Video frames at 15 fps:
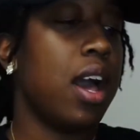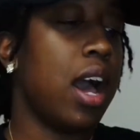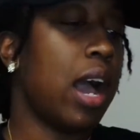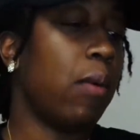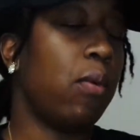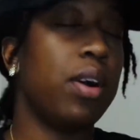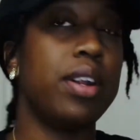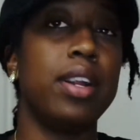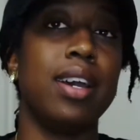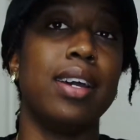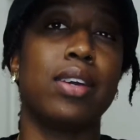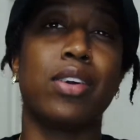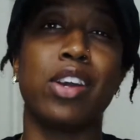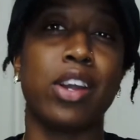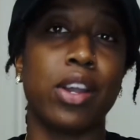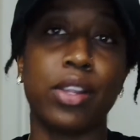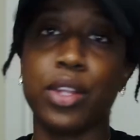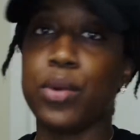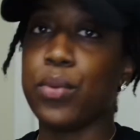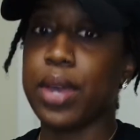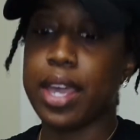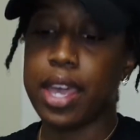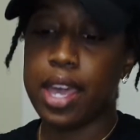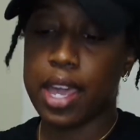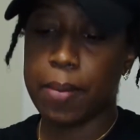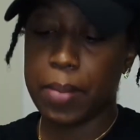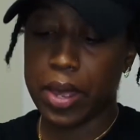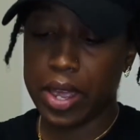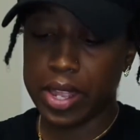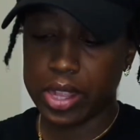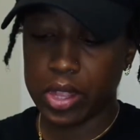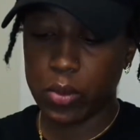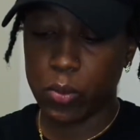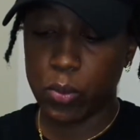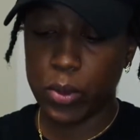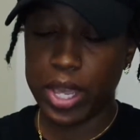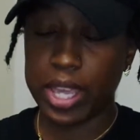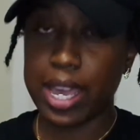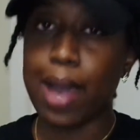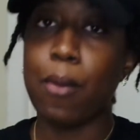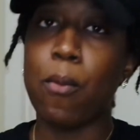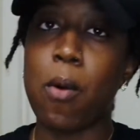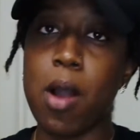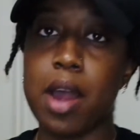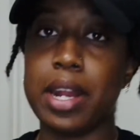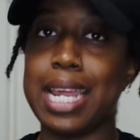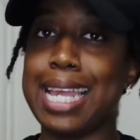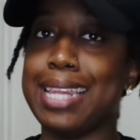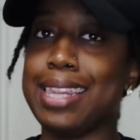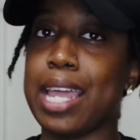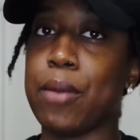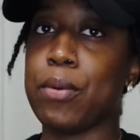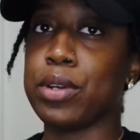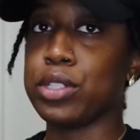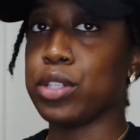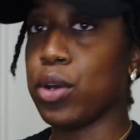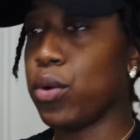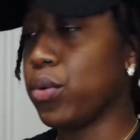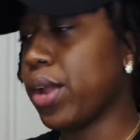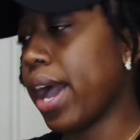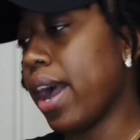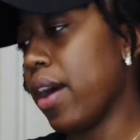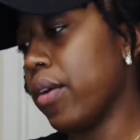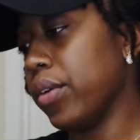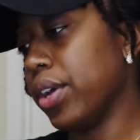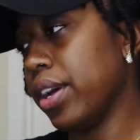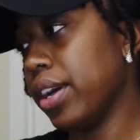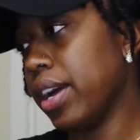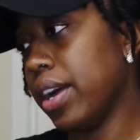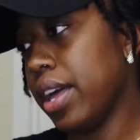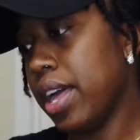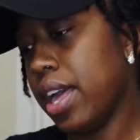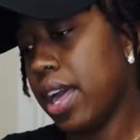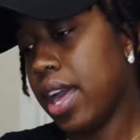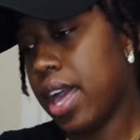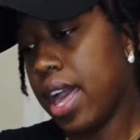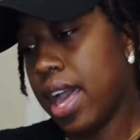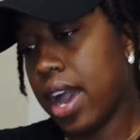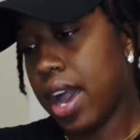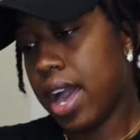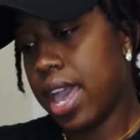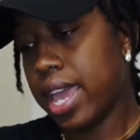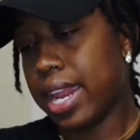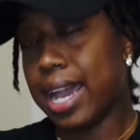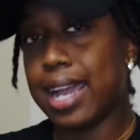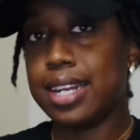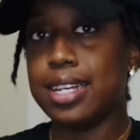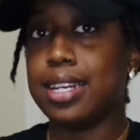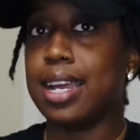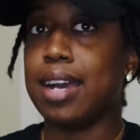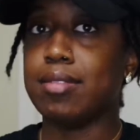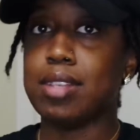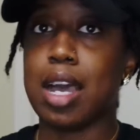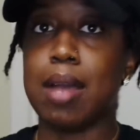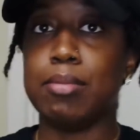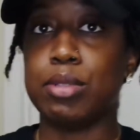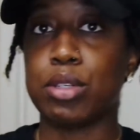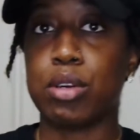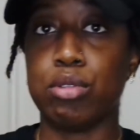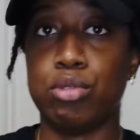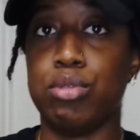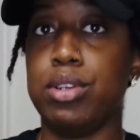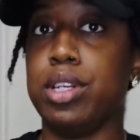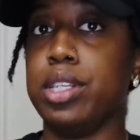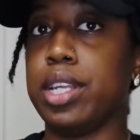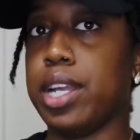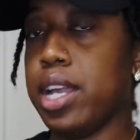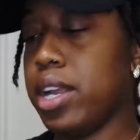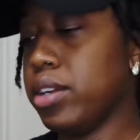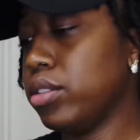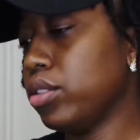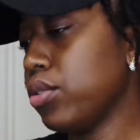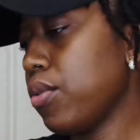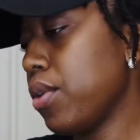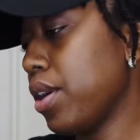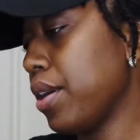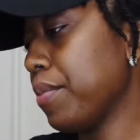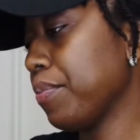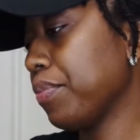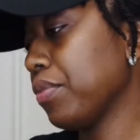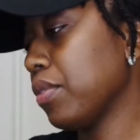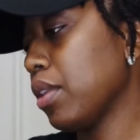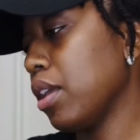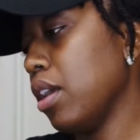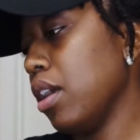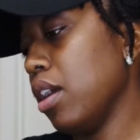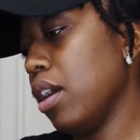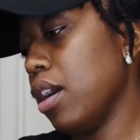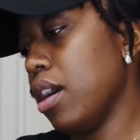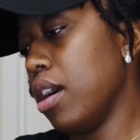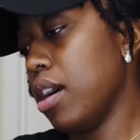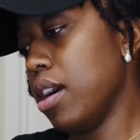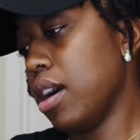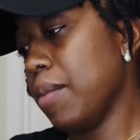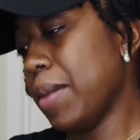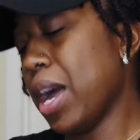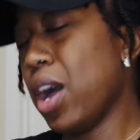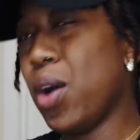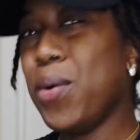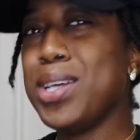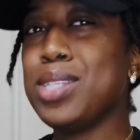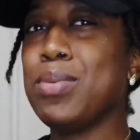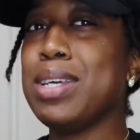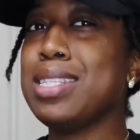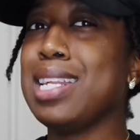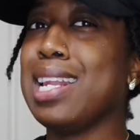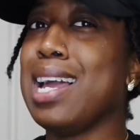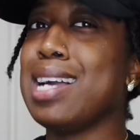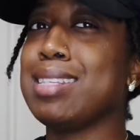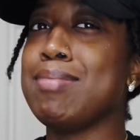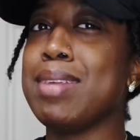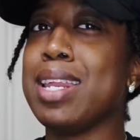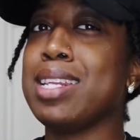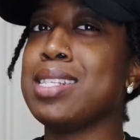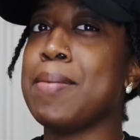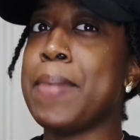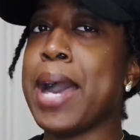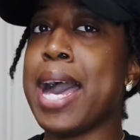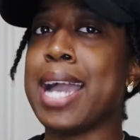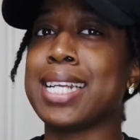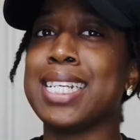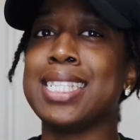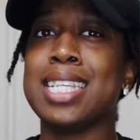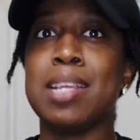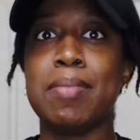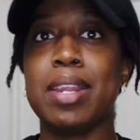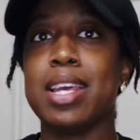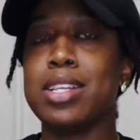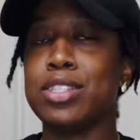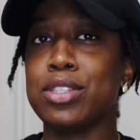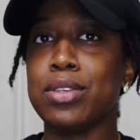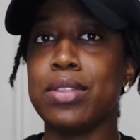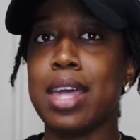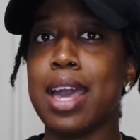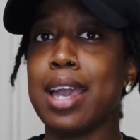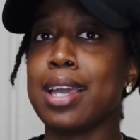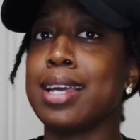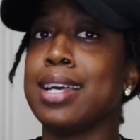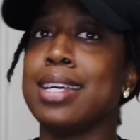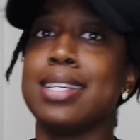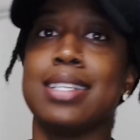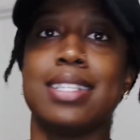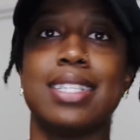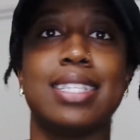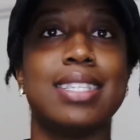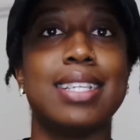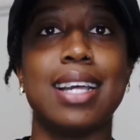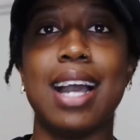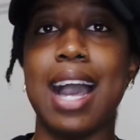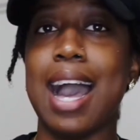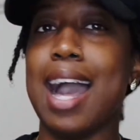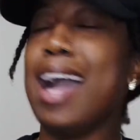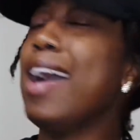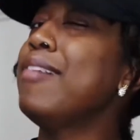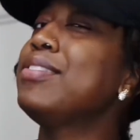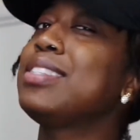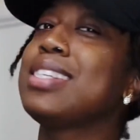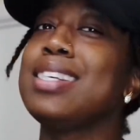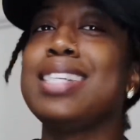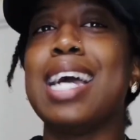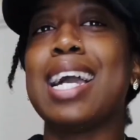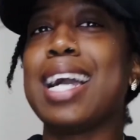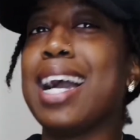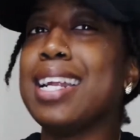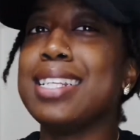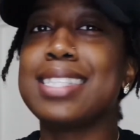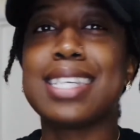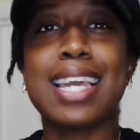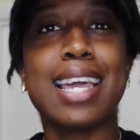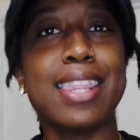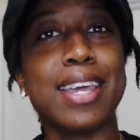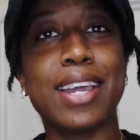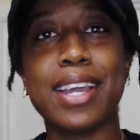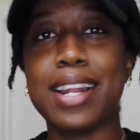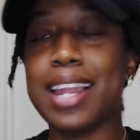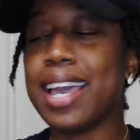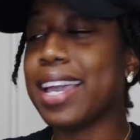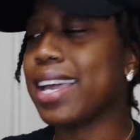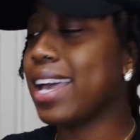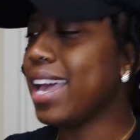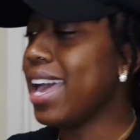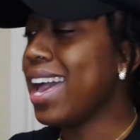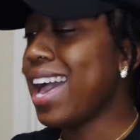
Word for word: I wanted a curly wig, but the wig I wanted, they were sold out. And I didn't have time to go to another hair store. Um, I always wait till the last minute to pack. Does anybody else do that? Because I have still not gotten together. Like,